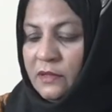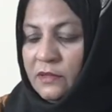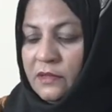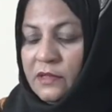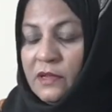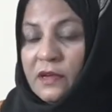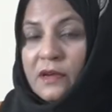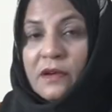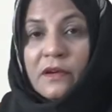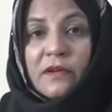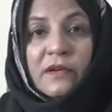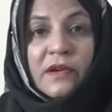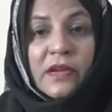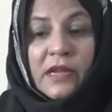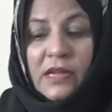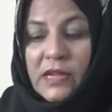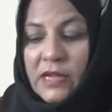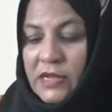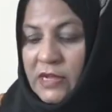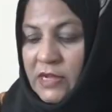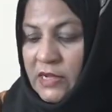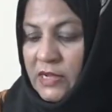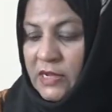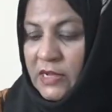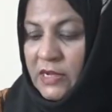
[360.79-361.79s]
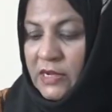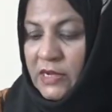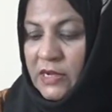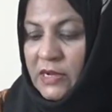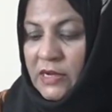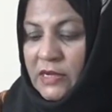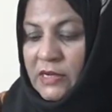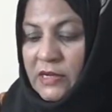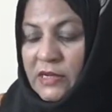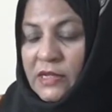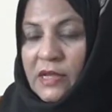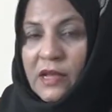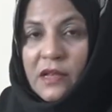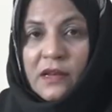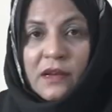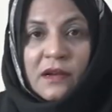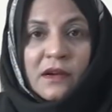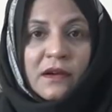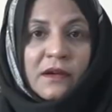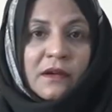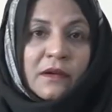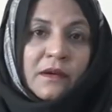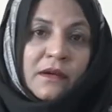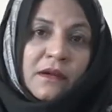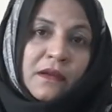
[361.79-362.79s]
the green
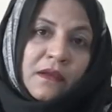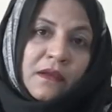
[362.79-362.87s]
color